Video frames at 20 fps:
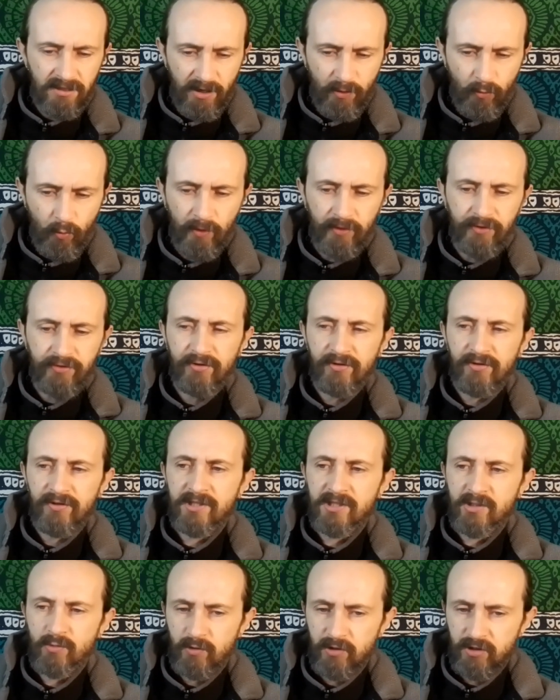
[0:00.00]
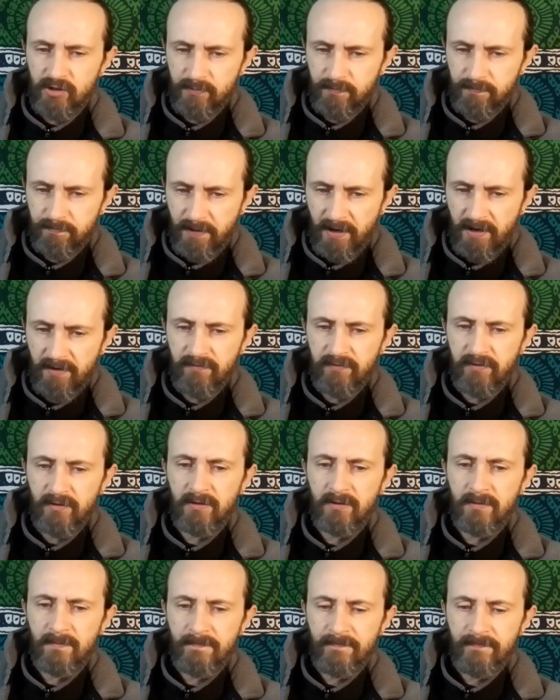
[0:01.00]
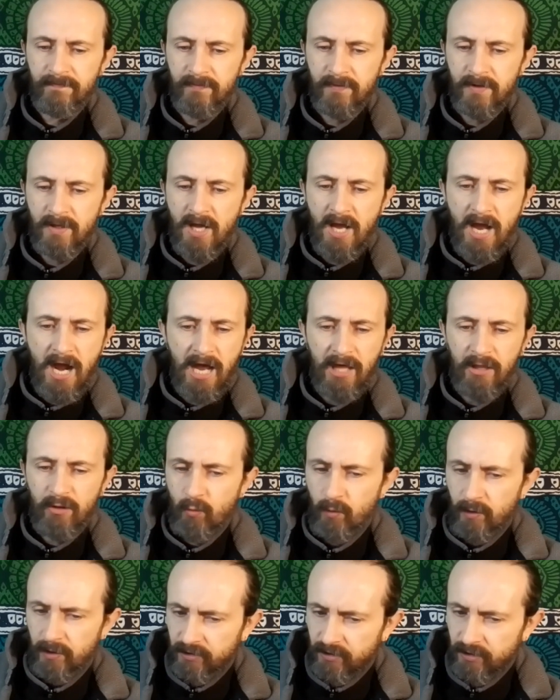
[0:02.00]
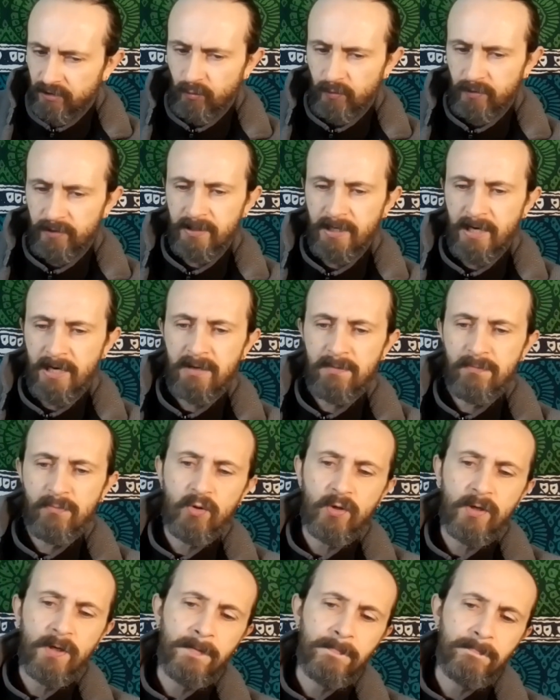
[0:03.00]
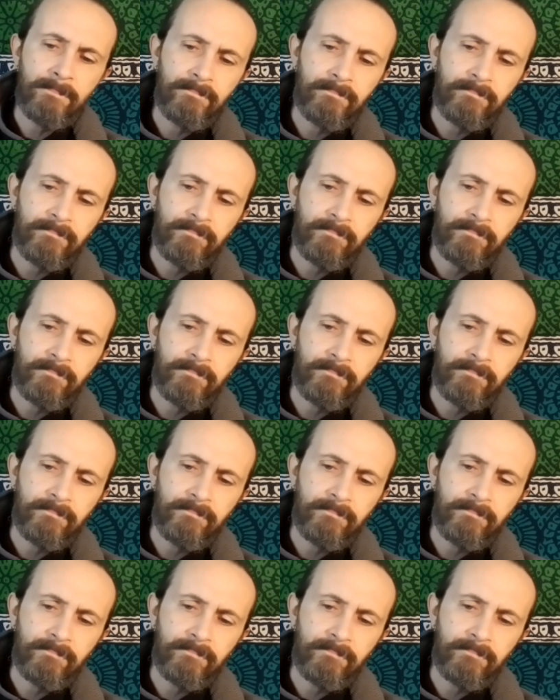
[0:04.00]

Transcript: I went through this, it was painful. I don't want to deal with it anymore.